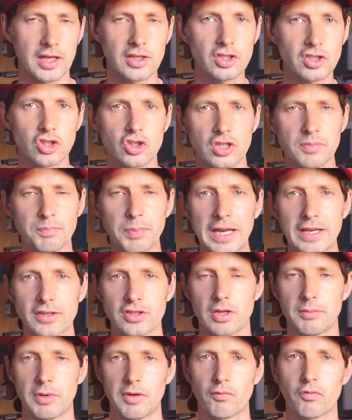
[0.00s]
is to just pick
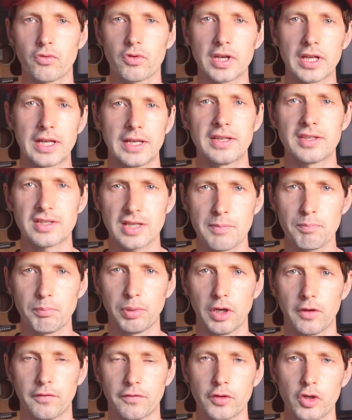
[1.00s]
something really
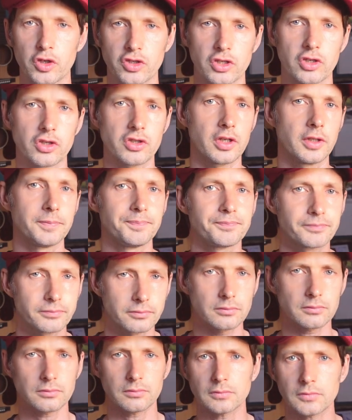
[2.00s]
simple at first, because
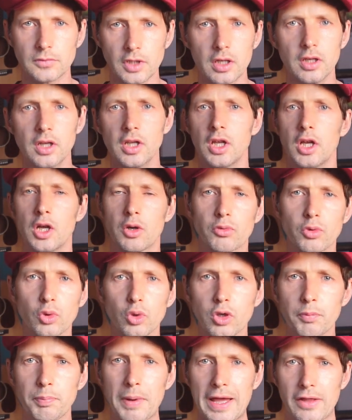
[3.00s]
we're
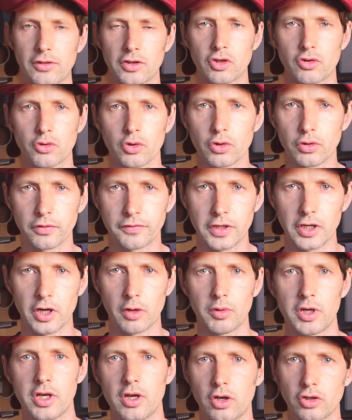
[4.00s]
all about the groove, you
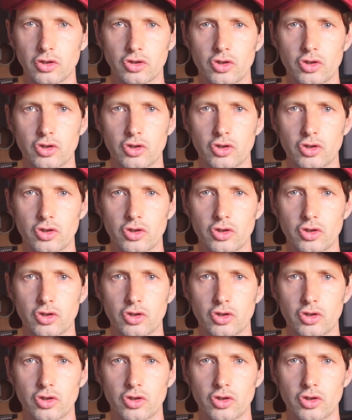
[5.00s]
know, we're not